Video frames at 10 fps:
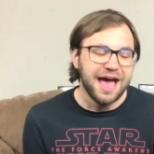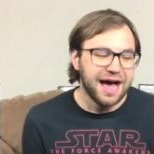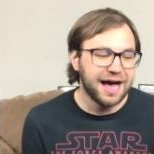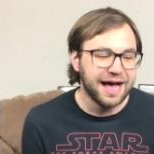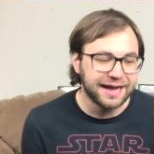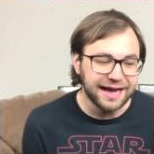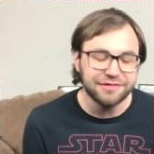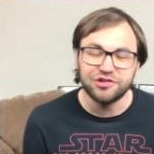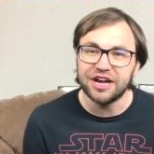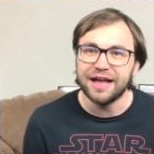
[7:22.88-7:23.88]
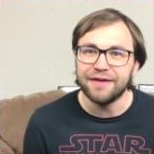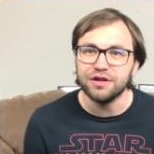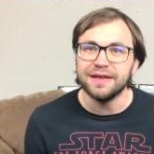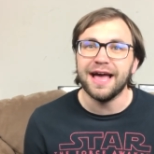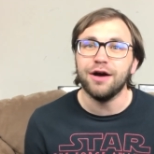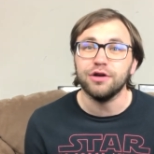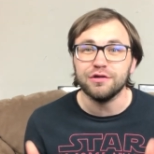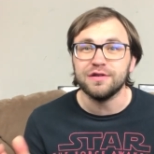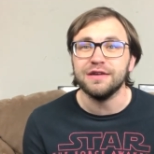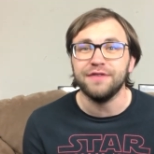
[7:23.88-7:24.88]
And guys, check everything out. Go
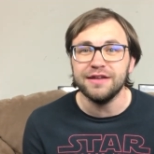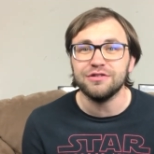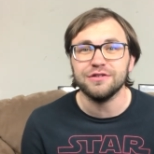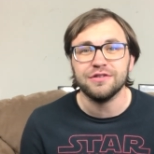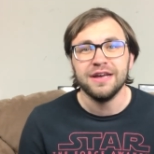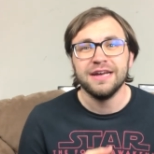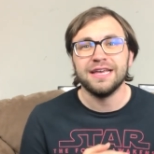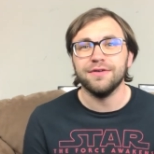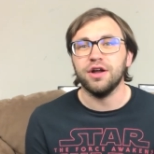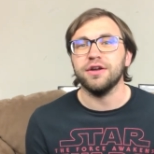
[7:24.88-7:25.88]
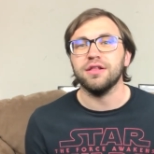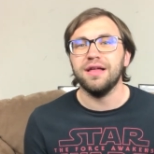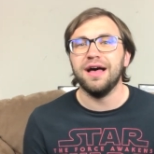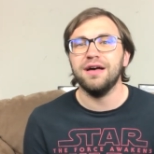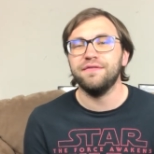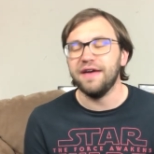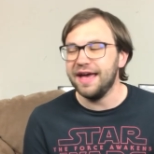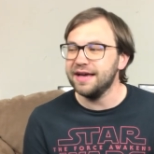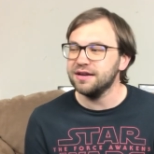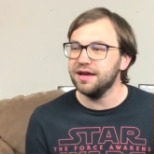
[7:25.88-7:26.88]
see Avengers. Give it all your love.
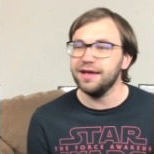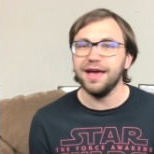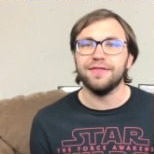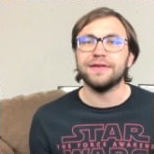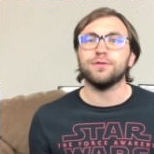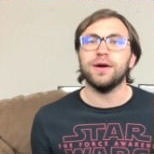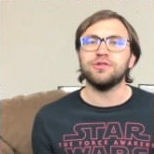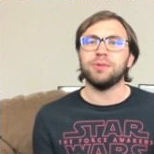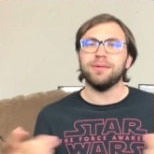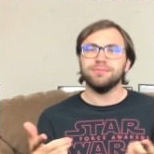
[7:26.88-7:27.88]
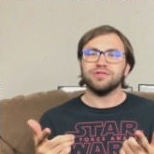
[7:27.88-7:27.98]
And yeah, thanks for watching, Mom.